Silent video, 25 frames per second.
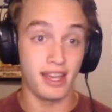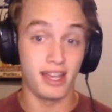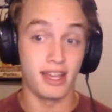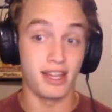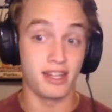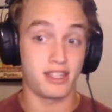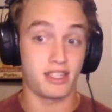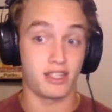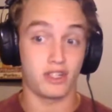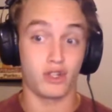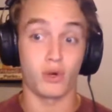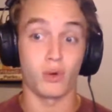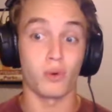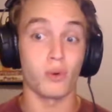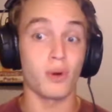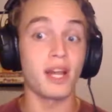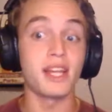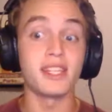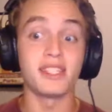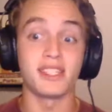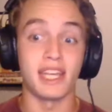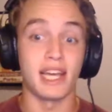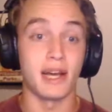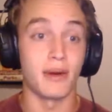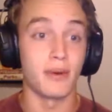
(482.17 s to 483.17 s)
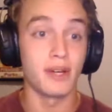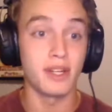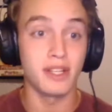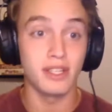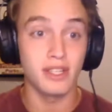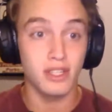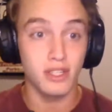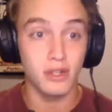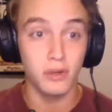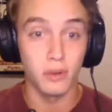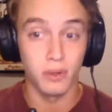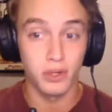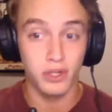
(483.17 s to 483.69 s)
It's crazy how we
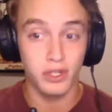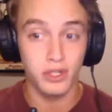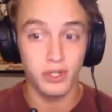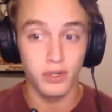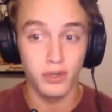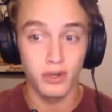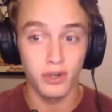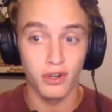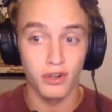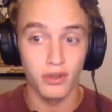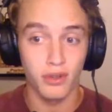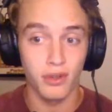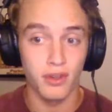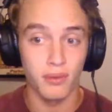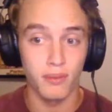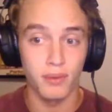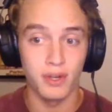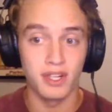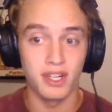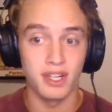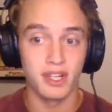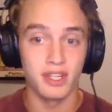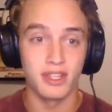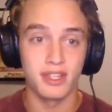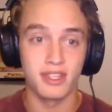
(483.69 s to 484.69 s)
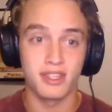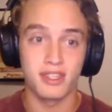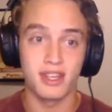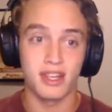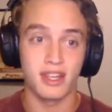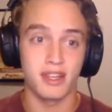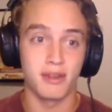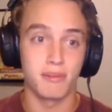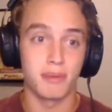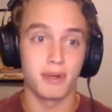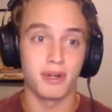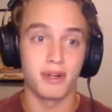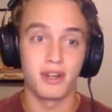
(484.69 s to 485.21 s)
didn't score sooner than we did in the
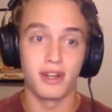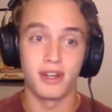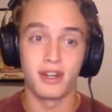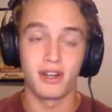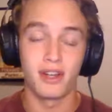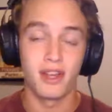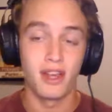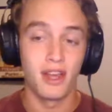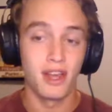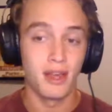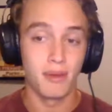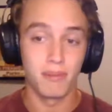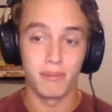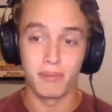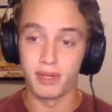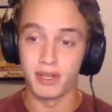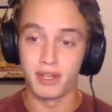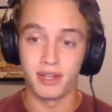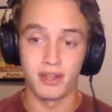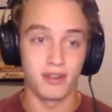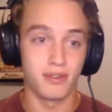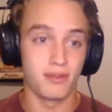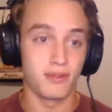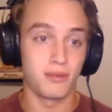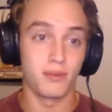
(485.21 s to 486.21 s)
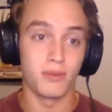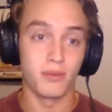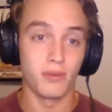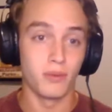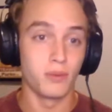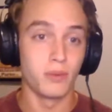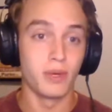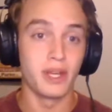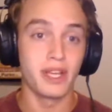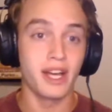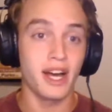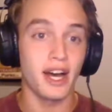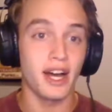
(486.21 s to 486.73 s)
second period, but
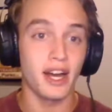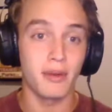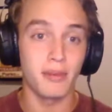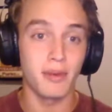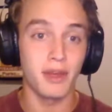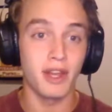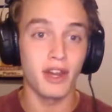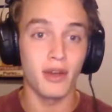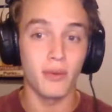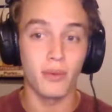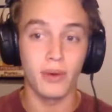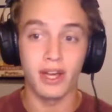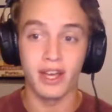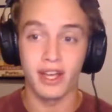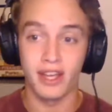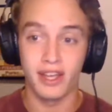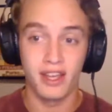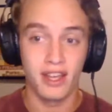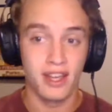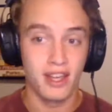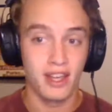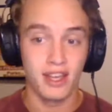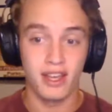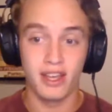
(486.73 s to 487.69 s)
we got him anyway.